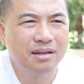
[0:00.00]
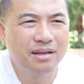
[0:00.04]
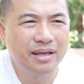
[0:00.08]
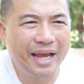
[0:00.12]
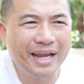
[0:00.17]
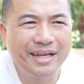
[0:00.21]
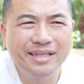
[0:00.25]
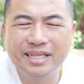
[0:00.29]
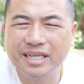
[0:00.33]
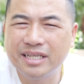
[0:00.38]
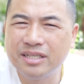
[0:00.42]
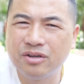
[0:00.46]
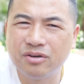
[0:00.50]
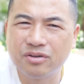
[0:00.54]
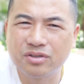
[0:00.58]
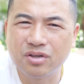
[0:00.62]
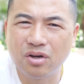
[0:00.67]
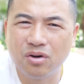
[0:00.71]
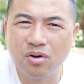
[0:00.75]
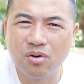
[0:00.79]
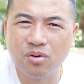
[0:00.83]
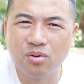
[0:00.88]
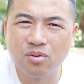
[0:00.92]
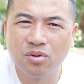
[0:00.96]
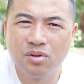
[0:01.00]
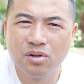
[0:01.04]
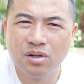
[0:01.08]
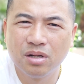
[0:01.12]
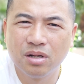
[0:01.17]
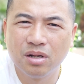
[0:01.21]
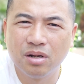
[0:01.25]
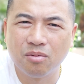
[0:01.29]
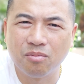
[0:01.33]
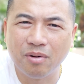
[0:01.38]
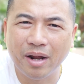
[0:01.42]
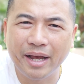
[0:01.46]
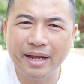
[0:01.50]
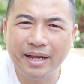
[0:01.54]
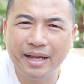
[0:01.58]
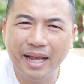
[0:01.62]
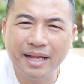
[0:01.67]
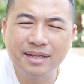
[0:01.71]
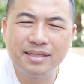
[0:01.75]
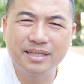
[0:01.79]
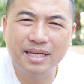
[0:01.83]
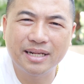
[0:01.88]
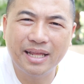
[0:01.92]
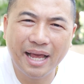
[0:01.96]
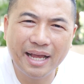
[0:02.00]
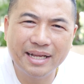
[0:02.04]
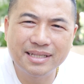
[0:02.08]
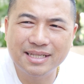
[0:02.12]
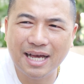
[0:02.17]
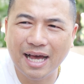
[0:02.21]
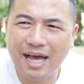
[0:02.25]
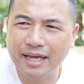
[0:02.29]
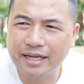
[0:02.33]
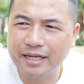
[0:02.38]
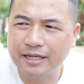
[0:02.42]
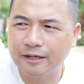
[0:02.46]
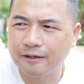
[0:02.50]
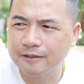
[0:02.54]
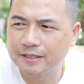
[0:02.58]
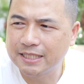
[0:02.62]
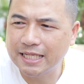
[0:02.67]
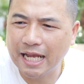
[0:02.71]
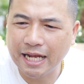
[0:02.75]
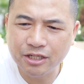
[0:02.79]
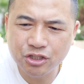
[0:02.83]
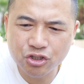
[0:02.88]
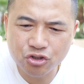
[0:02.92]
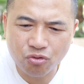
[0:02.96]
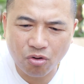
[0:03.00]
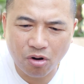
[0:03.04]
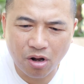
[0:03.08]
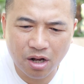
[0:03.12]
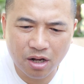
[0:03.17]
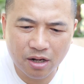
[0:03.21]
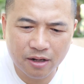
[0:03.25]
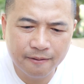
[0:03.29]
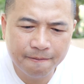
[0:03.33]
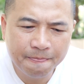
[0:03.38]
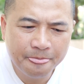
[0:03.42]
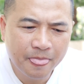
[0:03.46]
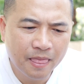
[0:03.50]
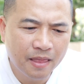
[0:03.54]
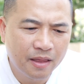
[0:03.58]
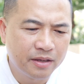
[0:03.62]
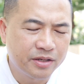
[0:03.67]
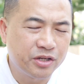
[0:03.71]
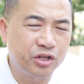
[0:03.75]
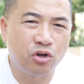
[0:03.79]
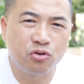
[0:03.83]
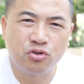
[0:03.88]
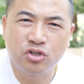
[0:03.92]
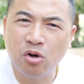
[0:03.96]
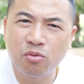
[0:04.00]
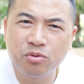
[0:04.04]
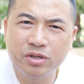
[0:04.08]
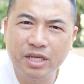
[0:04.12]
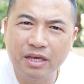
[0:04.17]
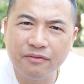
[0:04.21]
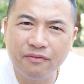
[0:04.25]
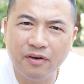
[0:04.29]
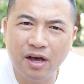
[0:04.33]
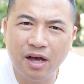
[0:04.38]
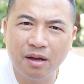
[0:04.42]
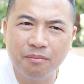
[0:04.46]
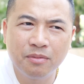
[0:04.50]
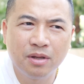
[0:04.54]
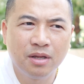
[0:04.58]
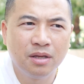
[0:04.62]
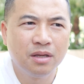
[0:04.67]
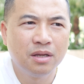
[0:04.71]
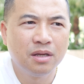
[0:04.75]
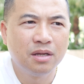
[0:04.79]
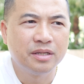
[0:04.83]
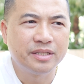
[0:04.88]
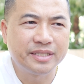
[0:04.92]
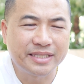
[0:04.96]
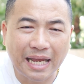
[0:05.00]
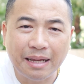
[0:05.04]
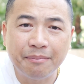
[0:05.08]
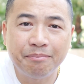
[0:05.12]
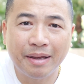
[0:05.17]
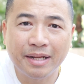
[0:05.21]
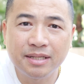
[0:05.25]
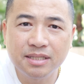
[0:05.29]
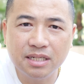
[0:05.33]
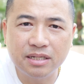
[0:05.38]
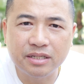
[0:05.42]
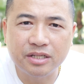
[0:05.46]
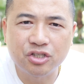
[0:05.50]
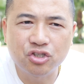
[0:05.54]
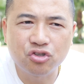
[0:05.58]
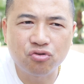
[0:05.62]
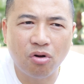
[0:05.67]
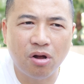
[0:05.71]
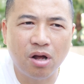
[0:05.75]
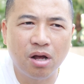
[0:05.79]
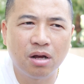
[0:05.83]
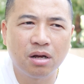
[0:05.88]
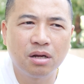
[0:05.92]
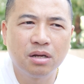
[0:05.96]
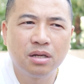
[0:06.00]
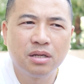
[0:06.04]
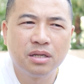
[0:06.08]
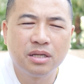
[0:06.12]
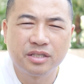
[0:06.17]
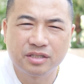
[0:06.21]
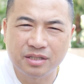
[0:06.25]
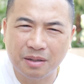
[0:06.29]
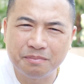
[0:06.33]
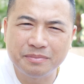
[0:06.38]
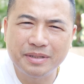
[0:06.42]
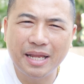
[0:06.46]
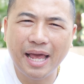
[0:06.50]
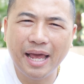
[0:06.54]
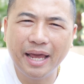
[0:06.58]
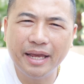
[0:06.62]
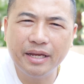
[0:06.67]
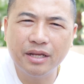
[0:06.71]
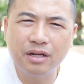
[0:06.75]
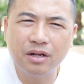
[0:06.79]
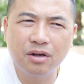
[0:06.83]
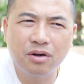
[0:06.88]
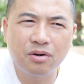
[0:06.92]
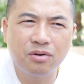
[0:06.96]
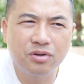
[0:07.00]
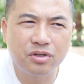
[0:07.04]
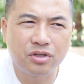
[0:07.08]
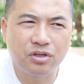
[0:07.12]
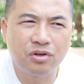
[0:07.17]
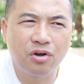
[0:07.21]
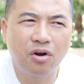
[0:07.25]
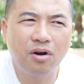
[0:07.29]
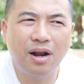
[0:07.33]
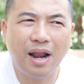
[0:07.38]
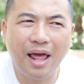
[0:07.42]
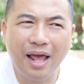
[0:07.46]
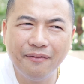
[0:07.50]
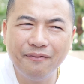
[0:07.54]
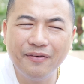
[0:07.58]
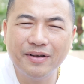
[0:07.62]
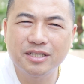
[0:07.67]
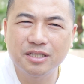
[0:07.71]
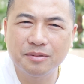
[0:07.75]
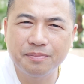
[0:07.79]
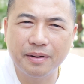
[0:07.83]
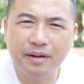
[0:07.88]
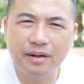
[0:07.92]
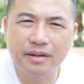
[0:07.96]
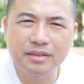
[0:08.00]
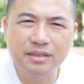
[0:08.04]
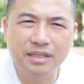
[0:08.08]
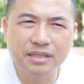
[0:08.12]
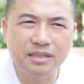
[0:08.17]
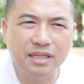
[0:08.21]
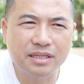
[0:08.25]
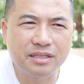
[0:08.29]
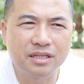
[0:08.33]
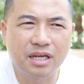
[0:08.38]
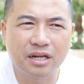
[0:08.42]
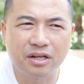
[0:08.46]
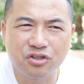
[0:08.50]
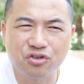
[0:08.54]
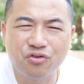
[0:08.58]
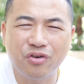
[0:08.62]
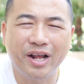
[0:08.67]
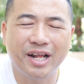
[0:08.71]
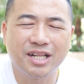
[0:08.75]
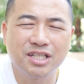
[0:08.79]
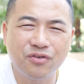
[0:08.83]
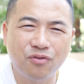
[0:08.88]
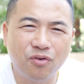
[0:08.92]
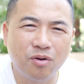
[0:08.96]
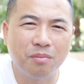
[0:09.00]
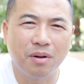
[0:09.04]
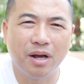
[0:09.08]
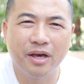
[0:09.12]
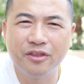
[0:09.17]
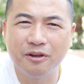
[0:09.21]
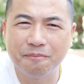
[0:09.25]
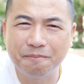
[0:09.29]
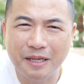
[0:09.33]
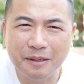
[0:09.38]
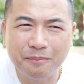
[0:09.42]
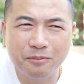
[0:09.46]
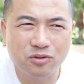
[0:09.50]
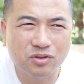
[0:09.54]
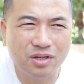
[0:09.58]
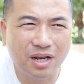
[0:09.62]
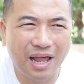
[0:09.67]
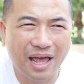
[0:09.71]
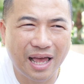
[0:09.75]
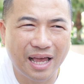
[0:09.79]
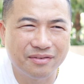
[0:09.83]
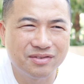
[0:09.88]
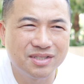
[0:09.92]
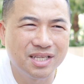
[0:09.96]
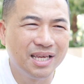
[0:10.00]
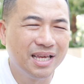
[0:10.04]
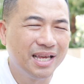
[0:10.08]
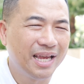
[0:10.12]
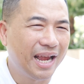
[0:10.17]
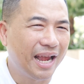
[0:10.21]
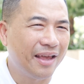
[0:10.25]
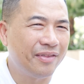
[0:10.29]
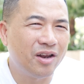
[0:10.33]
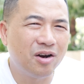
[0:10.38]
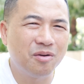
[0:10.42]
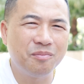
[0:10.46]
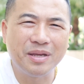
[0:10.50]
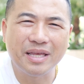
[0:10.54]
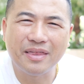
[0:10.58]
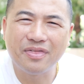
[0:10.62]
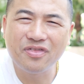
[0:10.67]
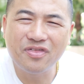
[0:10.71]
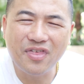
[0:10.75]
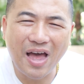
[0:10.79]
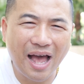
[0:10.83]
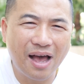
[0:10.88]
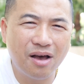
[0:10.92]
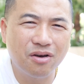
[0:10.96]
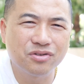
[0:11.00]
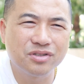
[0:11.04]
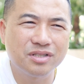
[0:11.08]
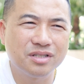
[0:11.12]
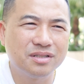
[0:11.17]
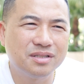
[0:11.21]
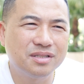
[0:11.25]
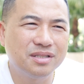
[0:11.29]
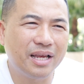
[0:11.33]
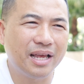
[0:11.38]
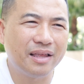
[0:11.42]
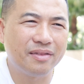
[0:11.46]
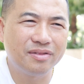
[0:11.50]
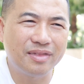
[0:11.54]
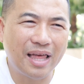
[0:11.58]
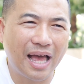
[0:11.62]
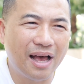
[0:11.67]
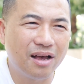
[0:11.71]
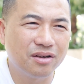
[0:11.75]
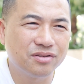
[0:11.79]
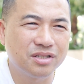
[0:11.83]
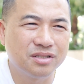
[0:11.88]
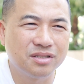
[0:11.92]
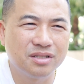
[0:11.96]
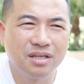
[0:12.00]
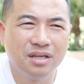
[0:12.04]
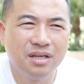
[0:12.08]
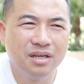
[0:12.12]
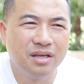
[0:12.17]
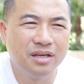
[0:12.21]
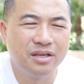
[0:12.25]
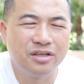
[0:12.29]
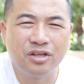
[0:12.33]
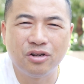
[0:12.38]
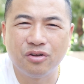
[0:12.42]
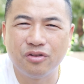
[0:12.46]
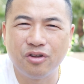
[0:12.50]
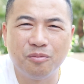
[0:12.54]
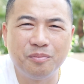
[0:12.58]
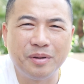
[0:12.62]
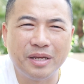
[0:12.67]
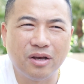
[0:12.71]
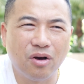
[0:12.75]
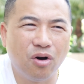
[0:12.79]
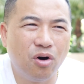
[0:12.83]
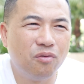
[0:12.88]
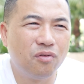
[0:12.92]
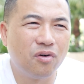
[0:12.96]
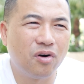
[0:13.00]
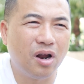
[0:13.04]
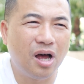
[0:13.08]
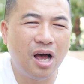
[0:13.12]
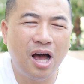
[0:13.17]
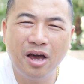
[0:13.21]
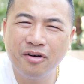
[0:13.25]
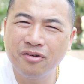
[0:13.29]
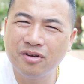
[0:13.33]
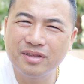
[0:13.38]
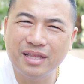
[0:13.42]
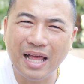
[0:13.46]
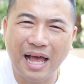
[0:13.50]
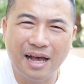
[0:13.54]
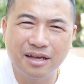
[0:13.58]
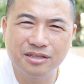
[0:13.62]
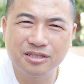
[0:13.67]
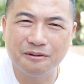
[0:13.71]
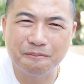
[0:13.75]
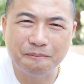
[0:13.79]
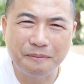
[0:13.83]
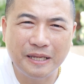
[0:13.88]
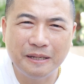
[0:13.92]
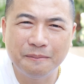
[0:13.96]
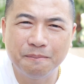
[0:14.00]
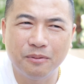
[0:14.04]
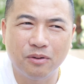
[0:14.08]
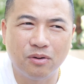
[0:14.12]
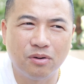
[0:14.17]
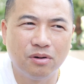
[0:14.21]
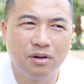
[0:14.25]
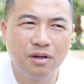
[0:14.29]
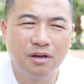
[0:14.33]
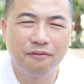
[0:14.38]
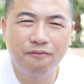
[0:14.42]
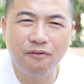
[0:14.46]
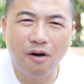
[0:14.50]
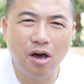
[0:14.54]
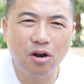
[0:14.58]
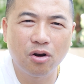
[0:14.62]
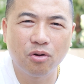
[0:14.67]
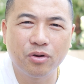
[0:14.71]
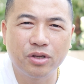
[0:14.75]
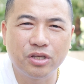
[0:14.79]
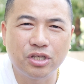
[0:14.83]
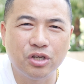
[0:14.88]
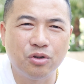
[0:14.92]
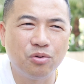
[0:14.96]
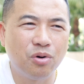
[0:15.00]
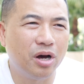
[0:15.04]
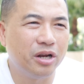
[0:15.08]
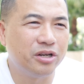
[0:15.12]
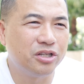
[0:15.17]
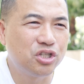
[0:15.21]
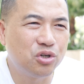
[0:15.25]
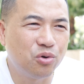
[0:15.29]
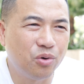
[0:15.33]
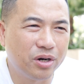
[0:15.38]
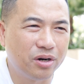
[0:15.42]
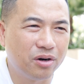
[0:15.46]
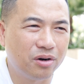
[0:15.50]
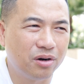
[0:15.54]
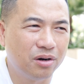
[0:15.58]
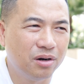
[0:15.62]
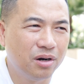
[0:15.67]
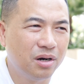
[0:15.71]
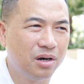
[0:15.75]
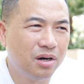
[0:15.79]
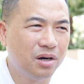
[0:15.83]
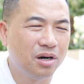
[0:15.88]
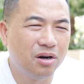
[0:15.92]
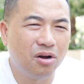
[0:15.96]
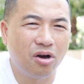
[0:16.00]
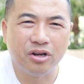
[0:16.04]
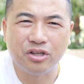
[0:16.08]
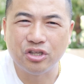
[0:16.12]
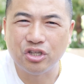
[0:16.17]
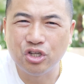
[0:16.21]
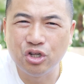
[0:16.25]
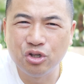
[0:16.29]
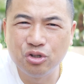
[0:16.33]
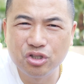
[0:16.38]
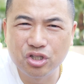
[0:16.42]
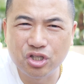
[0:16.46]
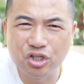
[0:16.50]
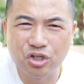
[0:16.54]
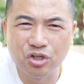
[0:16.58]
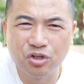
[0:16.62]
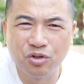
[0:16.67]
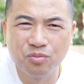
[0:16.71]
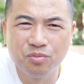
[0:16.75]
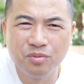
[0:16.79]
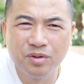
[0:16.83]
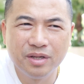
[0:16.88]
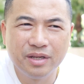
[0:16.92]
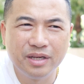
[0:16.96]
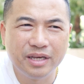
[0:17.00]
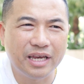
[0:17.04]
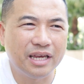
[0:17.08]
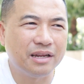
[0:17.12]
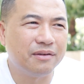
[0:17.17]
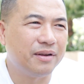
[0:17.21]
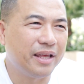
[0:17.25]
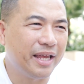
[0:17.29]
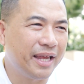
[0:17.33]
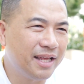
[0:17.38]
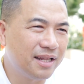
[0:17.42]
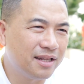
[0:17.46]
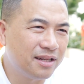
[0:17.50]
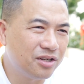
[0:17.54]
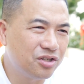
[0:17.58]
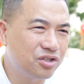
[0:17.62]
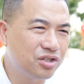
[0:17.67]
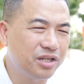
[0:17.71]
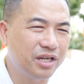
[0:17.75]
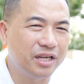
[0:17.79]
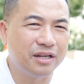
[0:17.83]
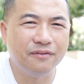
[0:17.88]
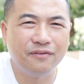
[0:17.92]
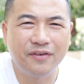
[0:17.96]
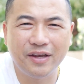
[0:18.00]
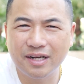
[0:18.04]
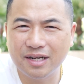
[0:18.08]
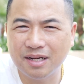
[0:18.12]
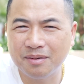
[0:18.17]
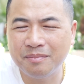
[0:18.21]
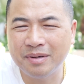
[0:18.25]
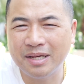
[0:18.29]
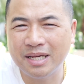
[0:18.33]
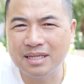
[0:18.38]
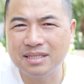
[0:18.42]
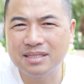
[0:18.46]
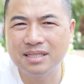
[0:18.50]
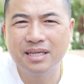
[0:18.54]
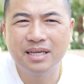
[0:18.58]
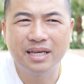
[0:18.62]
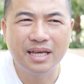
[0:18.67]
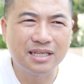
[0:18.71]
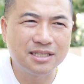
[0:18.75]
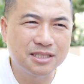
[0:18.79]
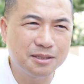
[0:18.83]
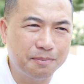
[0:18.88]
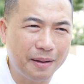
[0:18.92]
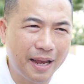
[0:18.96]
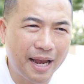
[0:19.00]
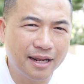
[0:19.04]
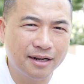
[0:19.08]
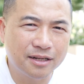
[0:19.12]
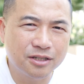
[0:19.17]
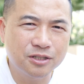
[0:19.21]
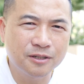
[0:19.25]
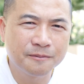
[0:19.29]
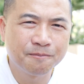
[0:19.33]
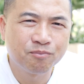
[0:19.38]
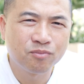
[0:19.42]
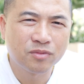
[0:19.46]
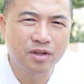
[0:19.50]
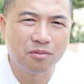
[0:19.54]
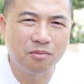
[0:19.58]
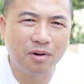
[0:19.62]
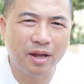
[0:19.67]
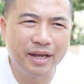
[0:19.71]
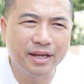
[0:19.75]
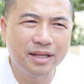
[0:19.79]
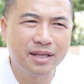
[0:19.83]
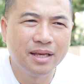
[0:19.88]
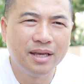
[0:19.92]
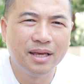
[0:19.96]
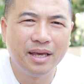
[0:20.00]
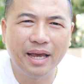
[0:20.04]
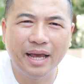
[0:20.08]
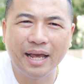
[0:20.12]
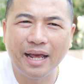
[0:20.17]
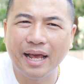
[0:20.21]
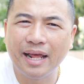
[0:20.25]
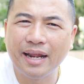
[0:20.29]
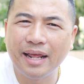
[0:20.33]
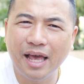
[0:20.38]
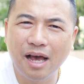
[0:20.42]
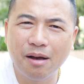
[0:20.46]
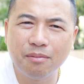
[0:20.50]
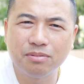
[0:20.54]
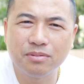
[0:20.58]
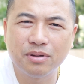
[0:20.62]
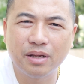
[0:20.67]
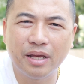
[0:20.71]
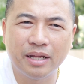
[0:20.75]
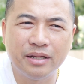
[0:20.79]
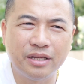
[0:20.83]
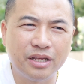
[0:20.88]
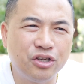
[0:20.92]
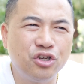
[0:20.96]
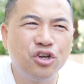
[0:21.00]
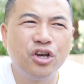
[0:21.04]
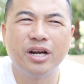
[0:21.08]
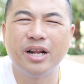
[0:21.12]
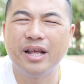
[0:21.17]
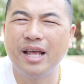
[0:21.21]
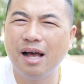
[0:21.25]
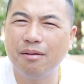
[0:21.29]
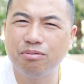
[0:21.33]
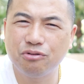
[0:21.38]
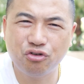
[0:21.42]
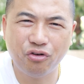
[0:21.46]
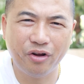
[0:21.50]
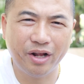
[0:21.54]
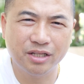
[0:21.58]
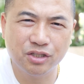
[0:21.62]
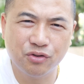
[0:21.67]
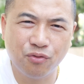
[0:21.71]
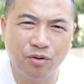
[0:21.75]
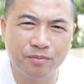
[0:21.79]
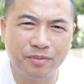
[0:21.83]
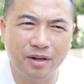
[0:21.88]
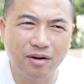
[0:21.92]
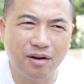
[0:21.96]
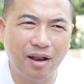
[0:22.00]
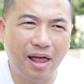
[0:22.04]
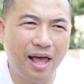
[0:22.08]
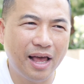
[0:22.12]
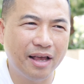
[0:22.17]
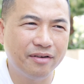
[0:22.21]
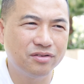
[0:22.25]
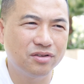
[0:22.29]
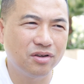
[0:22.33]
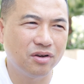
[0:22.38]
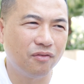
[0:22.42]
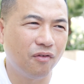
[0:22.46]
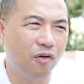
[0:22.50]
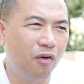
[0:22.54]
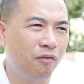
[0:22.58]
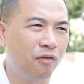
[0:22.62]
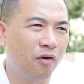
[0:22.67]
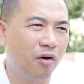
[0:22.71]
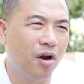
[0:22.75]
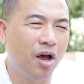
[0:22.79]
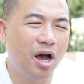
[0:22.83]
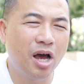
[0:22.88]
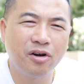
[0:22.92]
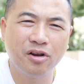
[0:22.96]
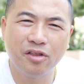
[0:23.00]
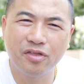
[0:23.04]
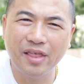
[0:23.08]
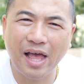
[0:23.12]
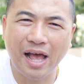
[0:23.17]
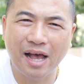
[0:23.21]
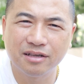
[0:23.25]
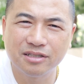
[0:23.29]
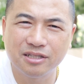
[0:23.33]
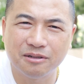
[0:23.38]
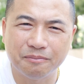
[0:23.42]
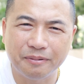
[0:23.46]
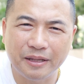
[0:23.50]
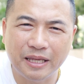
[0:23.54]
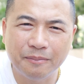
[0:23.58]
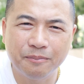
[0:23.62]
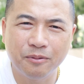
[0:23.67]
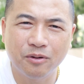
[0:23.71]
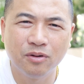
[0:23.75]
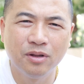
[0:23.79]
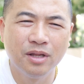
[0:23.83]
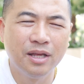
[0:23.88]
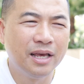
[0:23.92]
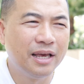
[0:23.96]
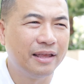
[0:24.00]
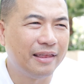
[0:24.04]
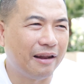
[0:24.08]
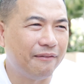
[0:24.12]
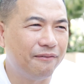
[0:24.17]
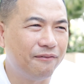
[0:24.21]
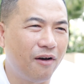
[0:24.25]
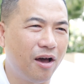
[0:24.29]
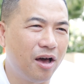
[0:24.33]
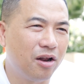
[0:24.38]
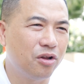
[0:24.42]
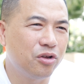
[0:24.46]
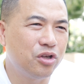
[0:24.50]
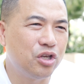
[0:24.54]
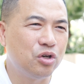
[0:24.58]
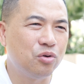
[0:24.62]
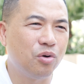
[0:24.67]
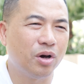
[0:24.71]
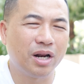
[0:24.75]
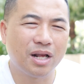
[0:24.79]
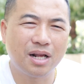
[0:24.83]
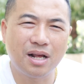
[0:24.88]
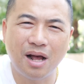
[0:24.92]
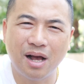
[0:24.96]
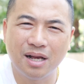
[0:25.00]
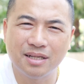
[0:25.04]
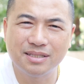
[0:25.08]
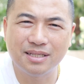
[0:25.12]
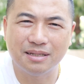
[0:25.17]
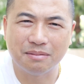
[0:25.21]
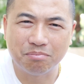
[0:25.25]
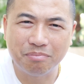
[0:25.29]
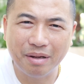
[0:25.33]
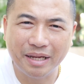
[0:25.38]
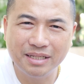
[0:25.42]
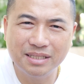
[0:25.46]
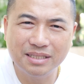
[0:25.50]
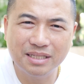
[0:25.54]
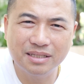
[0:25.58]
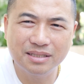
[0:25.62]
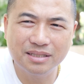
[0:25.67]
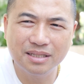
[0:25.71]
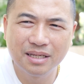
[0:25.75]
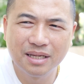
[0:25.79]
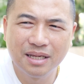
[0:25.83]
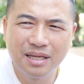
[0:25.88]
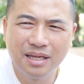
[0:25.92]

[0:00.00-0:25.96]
18 years old, right, and said, hey Ty, stay strong, don't give up, stay mentally strong. Someday, your life experiences is going to transform other people's lives, and there'll be thousands and thousands. There'll be over 100,000 people following you on Twitter, on YouTube, in English, in Vietnamese, in Spanish, right? And you're going to help transform their lives of over 100,000 people that follow you on a constant basis.